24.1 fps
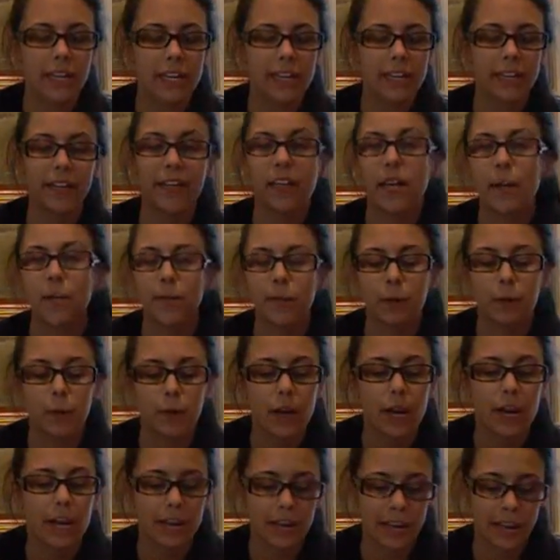lead and can be
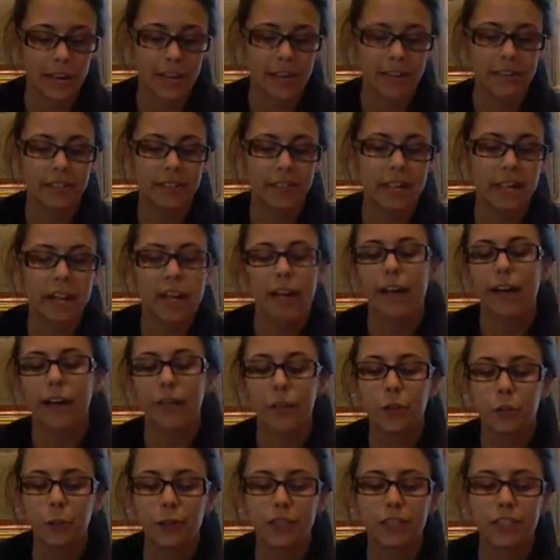read as, a
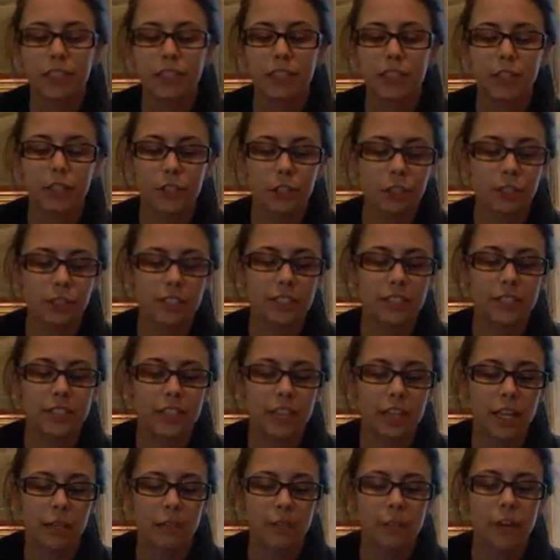USC student
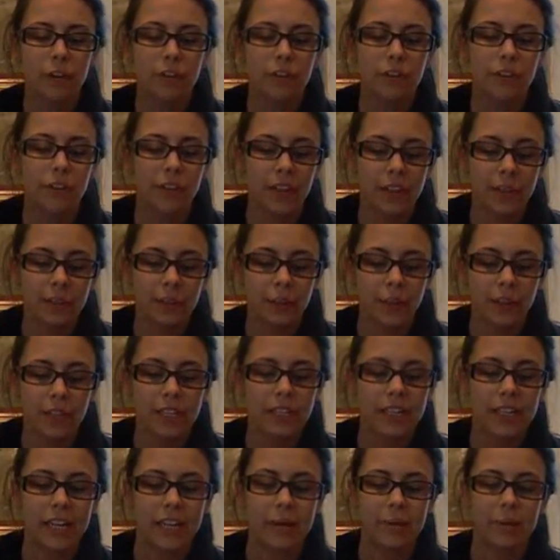slipped off the Lake
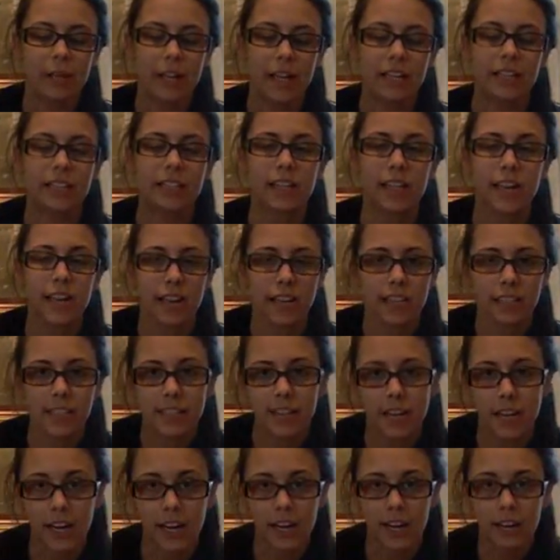Murray Dam last night and
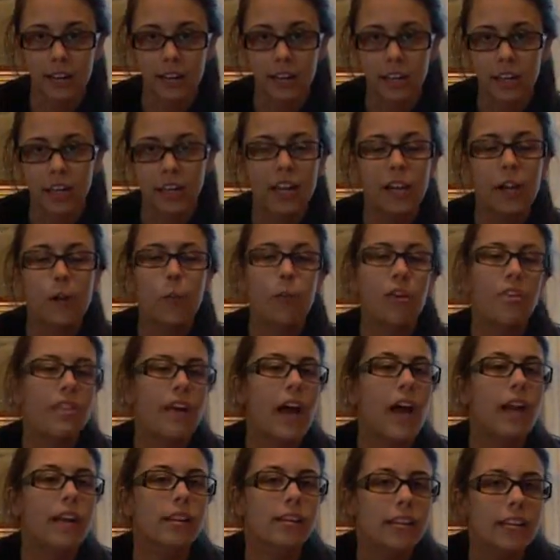died. With
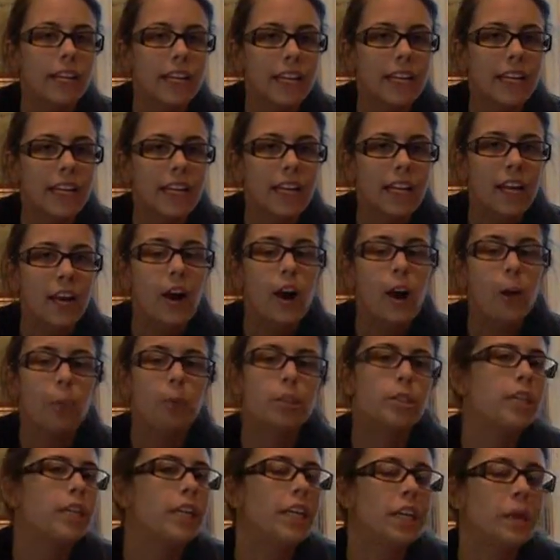that lead,
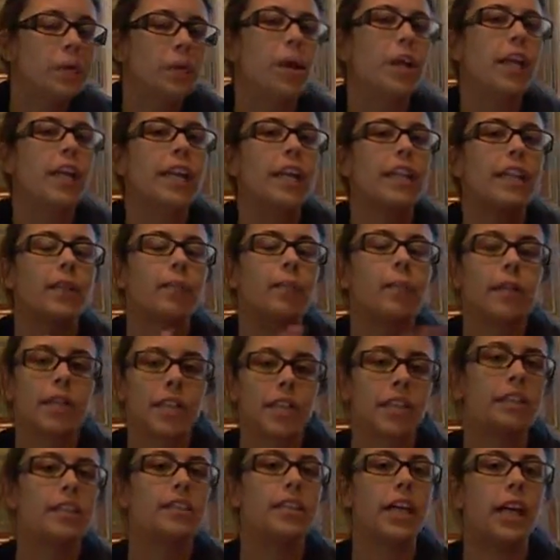almost anyone in the
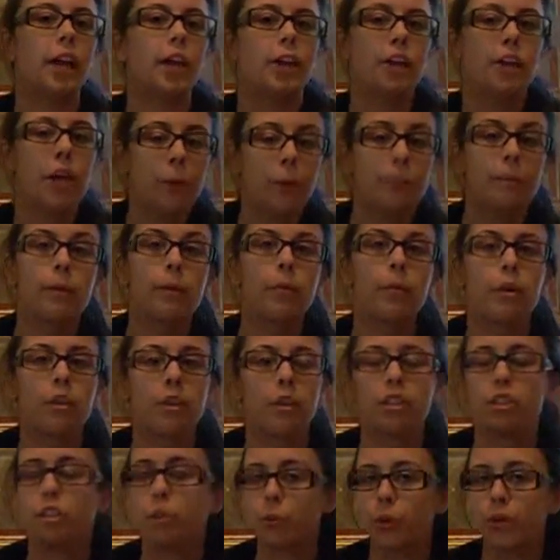Midlands area will be
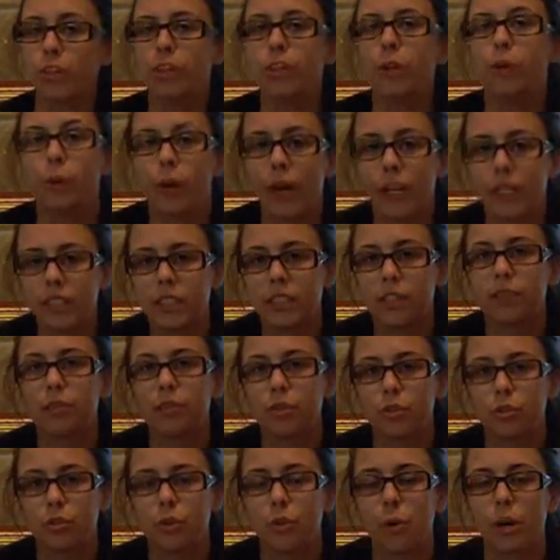willing to read the rest of
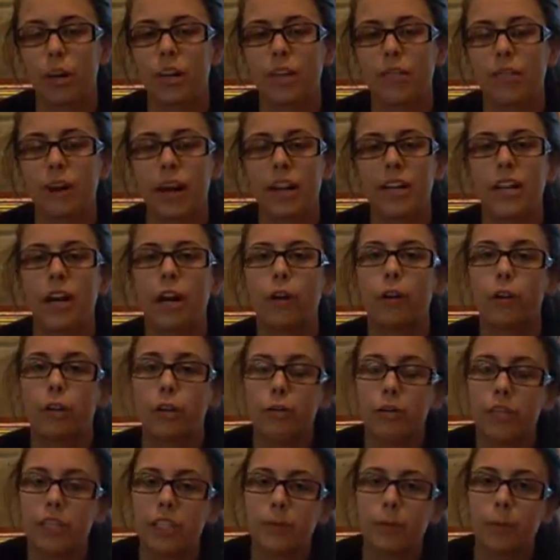the story to find out
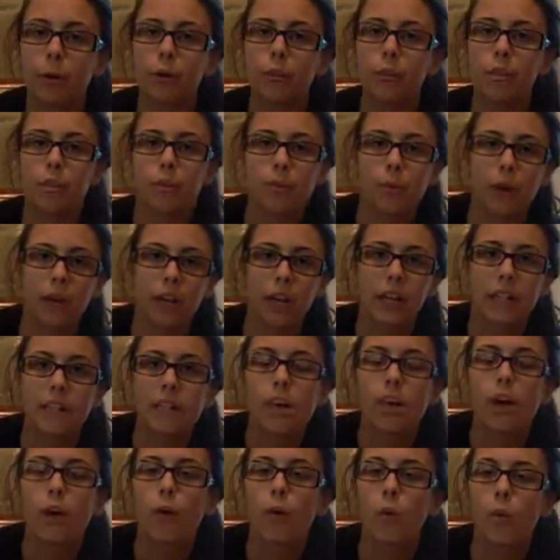who this person was,
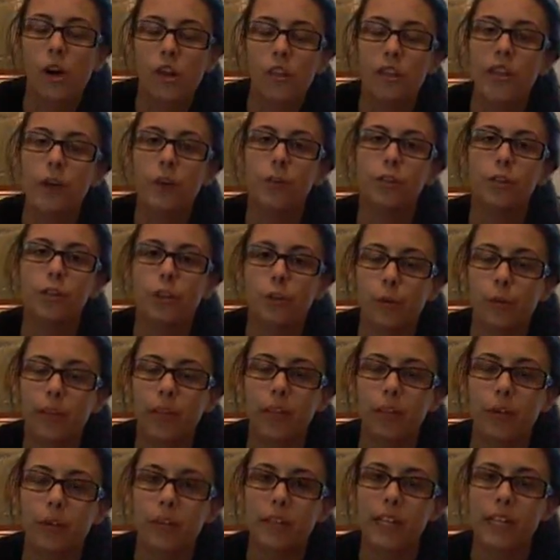what they were doing
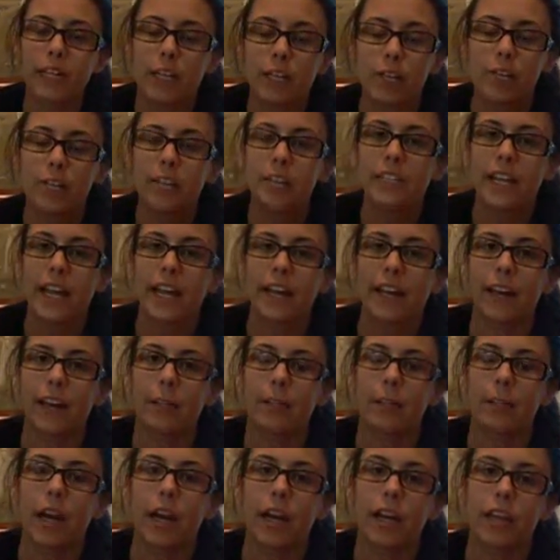near the
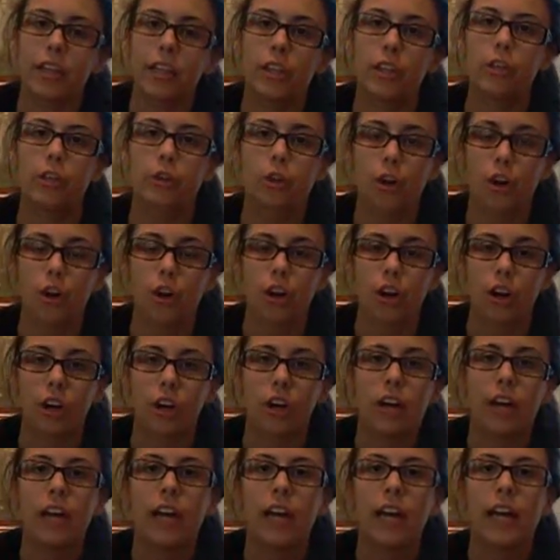dam, not in their
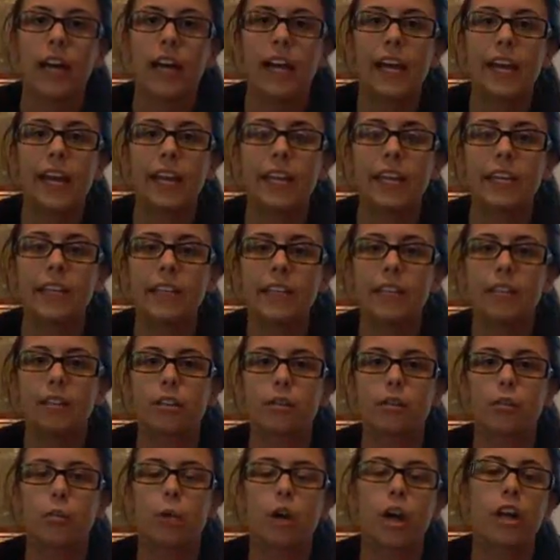car,
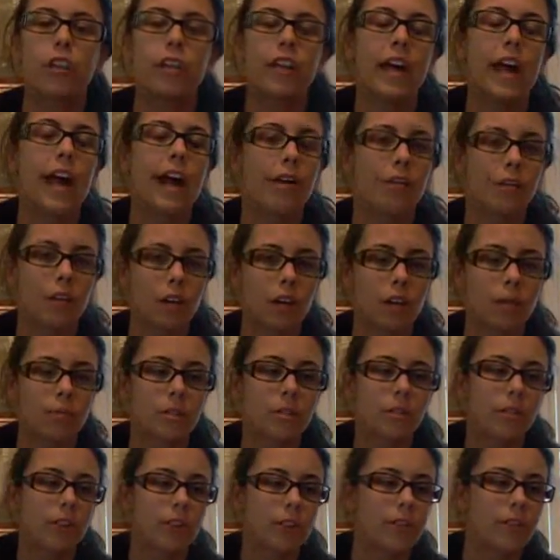and what are the
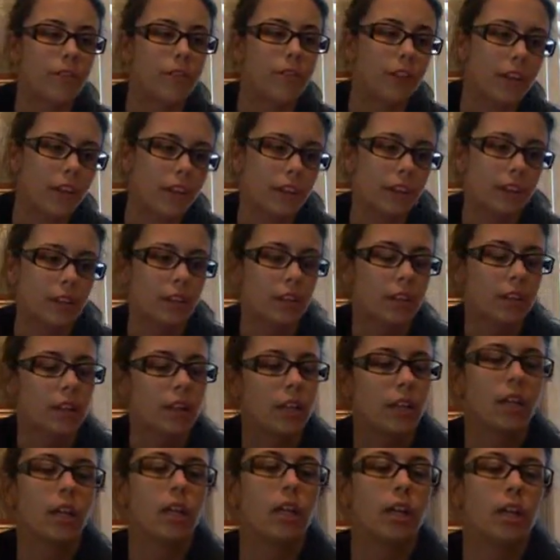outcomes of this event.
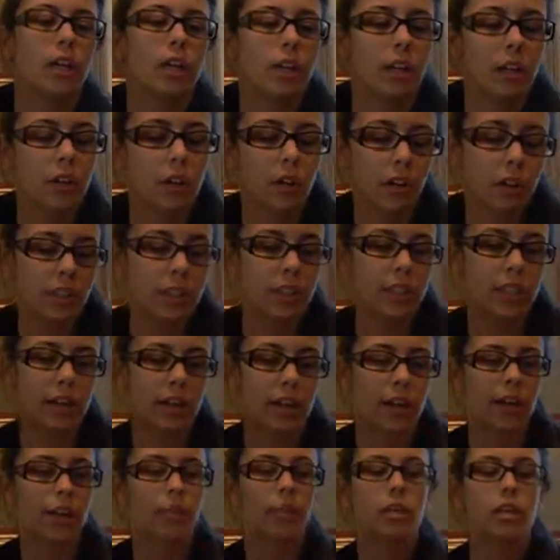So,
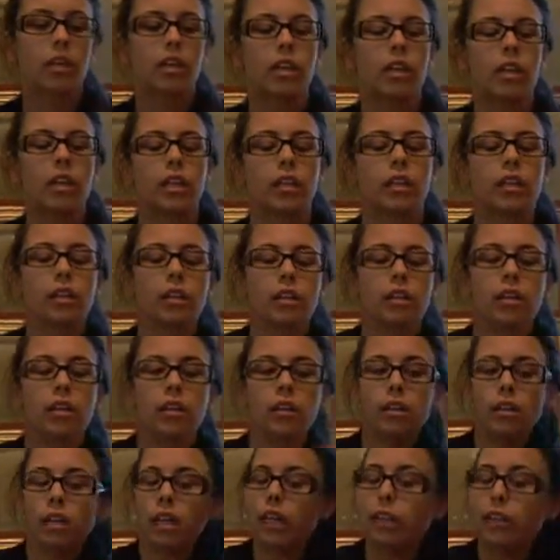
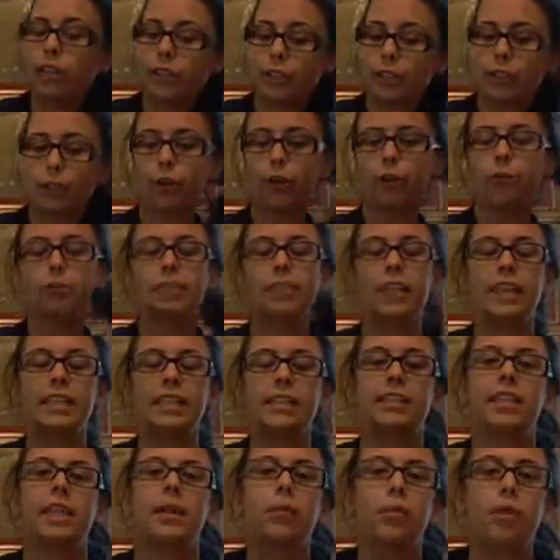the
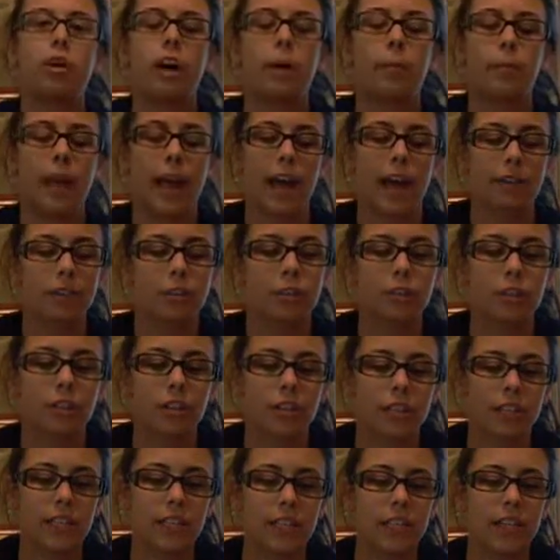circumstances that will come after the
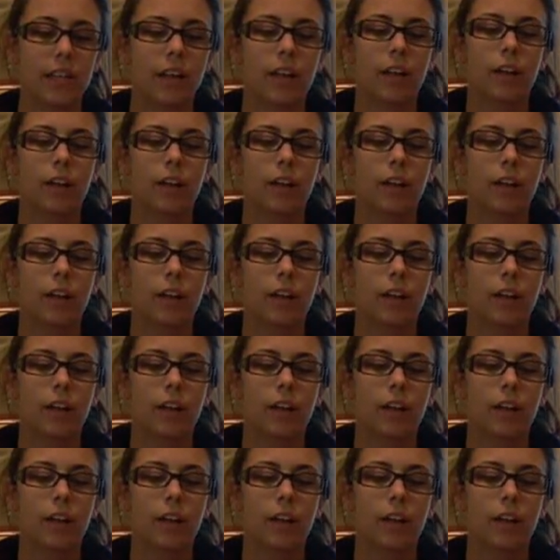lead,